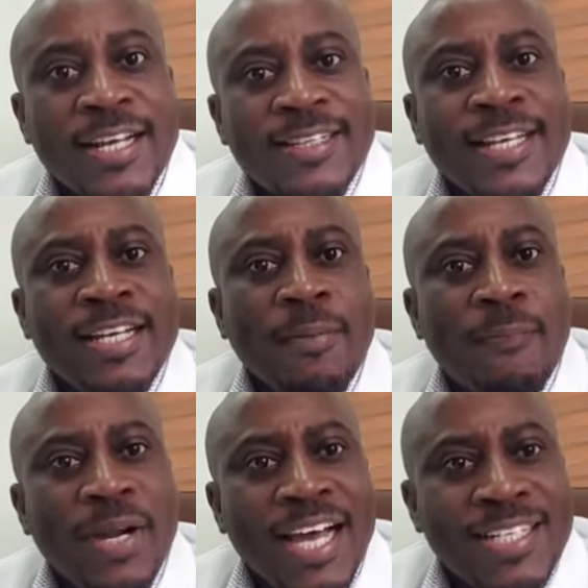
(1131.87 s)

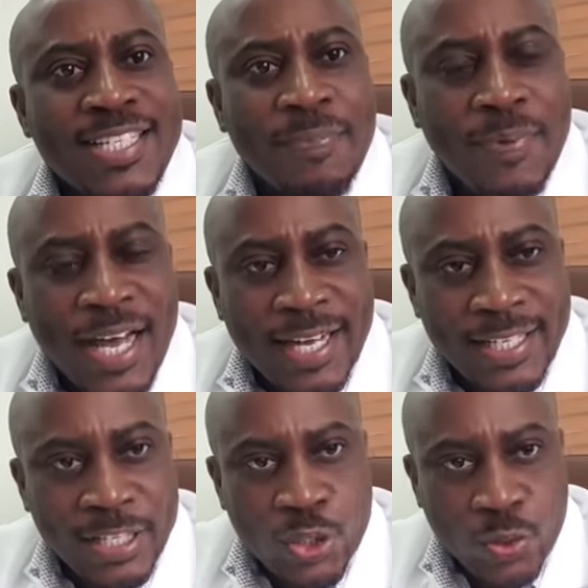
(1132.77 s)
then blood
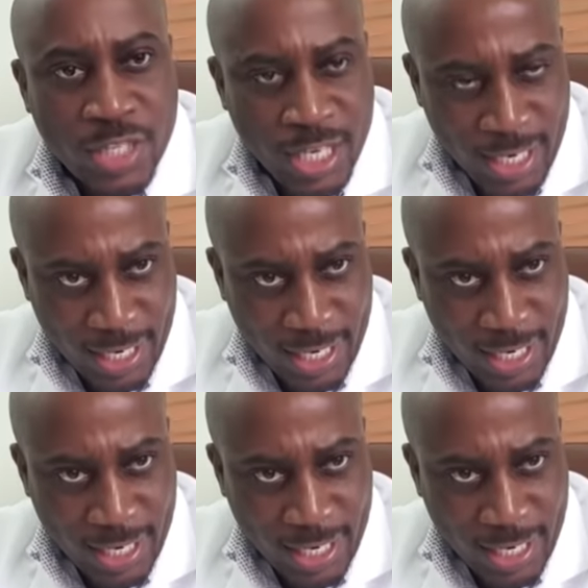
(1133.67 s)
supply to the